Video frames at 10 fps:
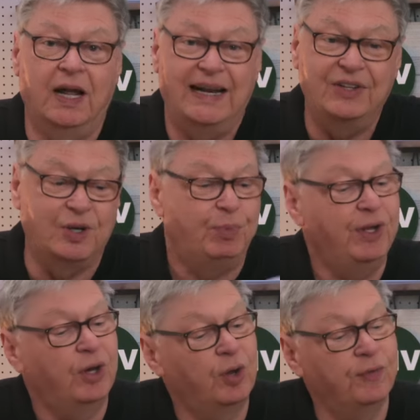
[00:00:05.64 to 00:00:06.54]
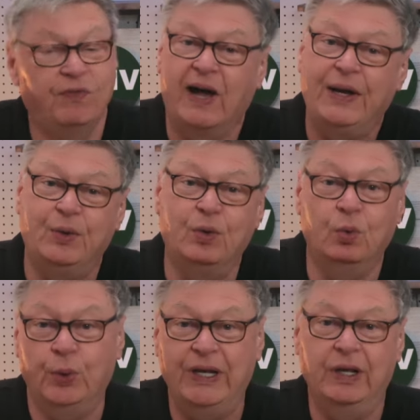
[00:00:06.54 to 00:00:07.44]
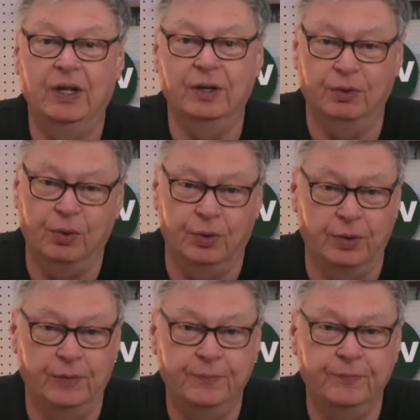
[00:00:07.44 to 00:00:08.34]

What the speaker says: and that's something called vital wheat gluten.